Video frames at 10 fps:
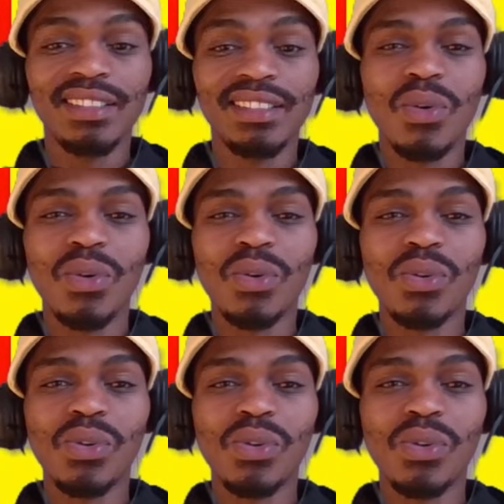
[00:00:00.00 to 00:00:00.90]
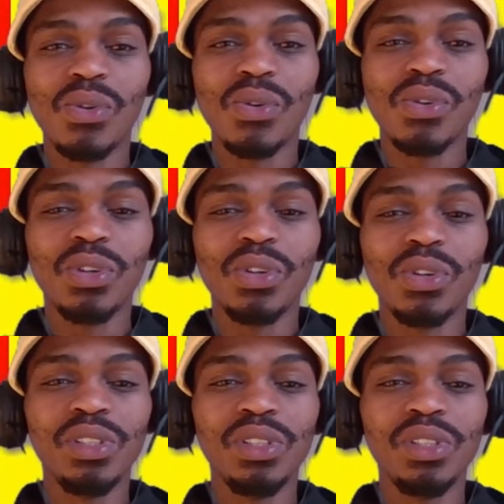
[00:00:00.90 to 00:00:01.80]
or it
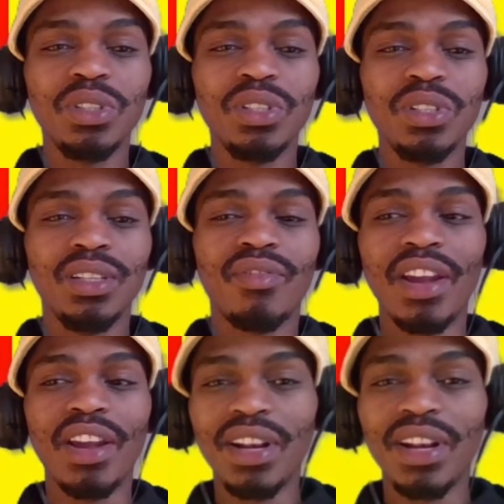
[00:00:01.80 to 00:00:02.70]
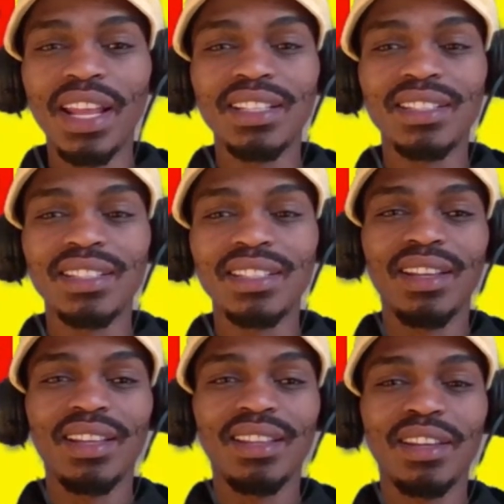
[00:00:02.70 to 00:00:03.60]
will violate
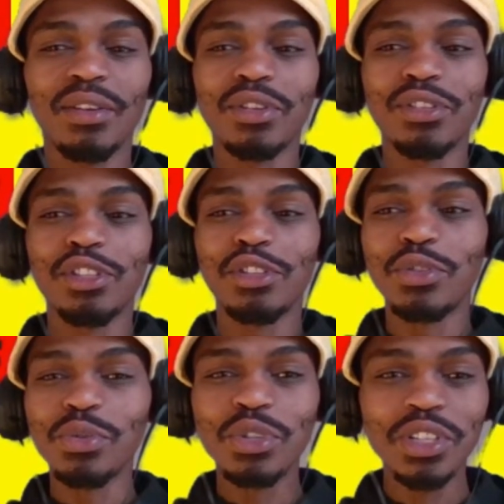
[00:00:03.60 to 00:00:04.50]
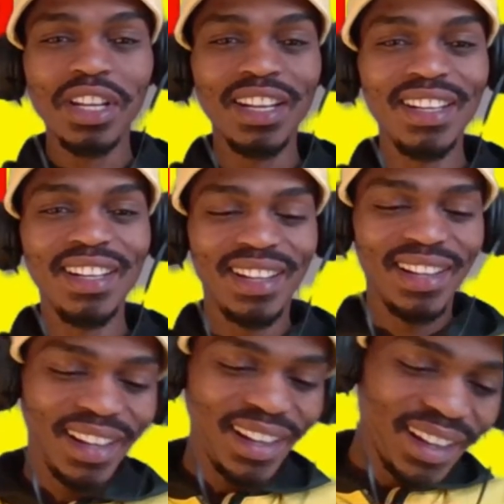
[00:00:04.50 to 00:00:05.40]
the constitution
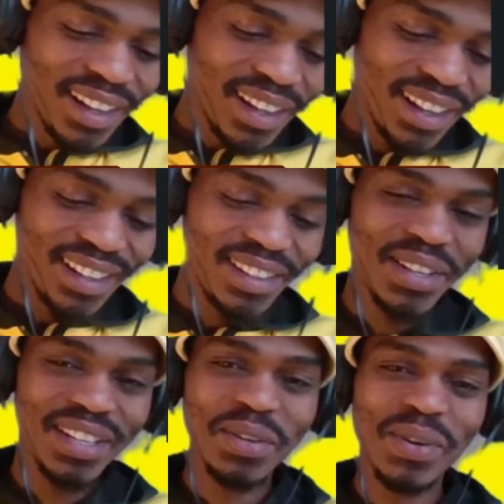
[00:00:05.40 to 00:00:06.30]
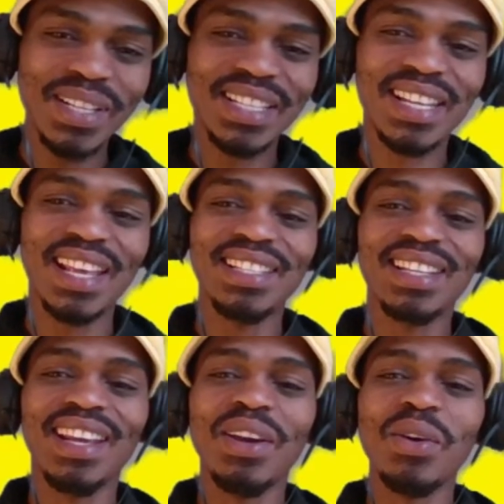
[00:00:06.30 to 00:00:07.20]
which says
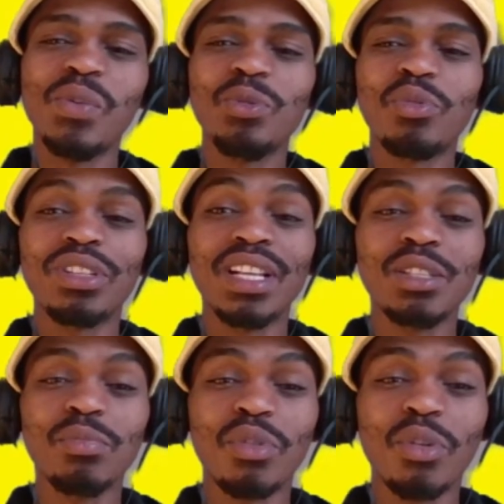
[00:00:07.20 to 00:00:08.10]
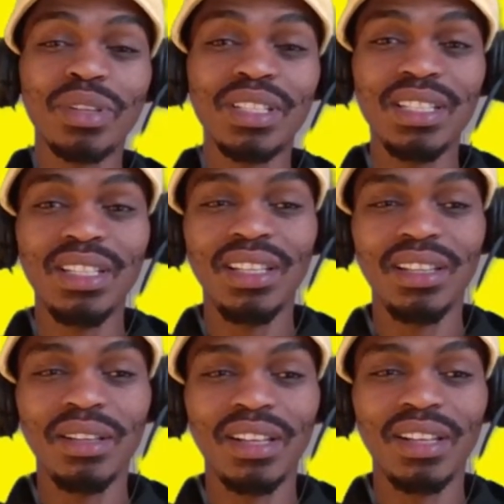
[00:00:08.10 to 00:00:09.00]
which protects property
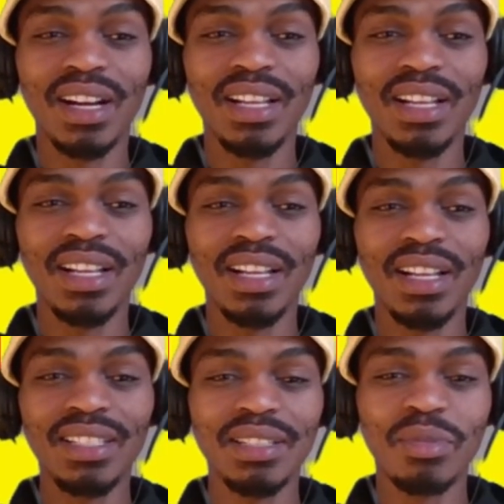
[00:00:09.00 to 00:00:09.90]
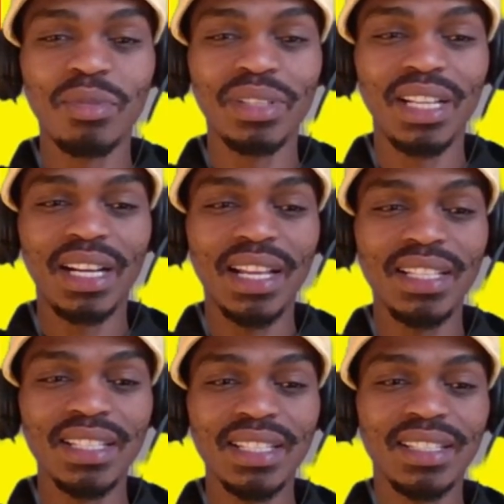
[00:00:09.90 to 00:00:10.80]
rights, that has property
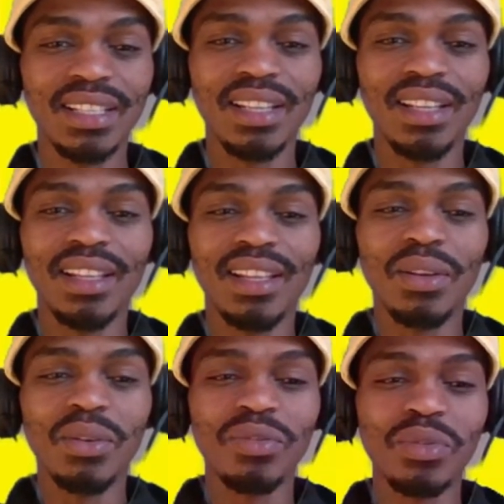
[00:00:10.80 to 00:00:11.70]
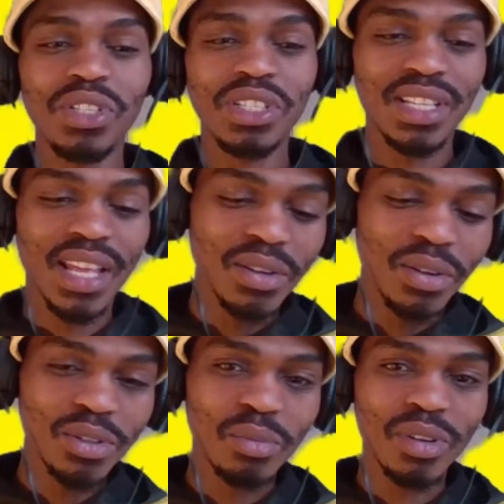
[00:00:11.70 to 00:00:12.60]
rights, of which that
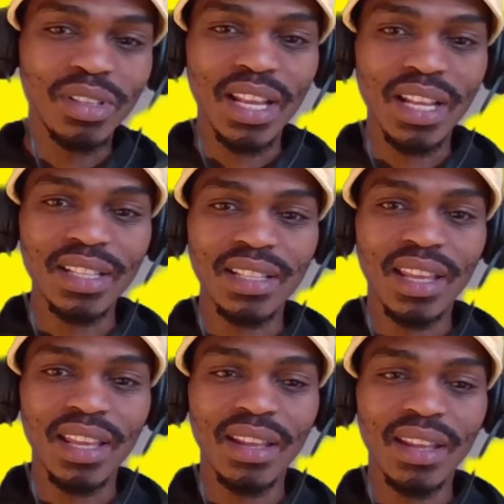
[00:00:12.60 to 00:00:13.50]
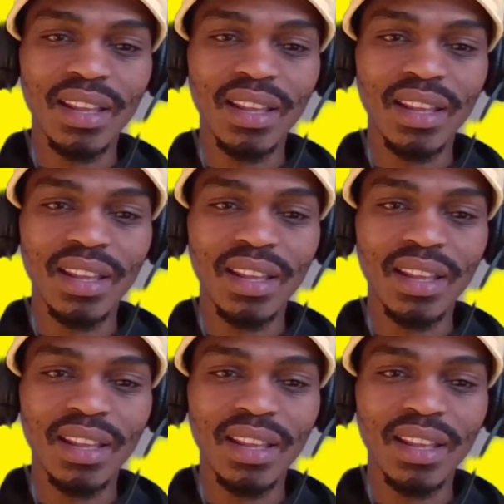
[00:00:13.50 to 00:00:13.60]
also protects the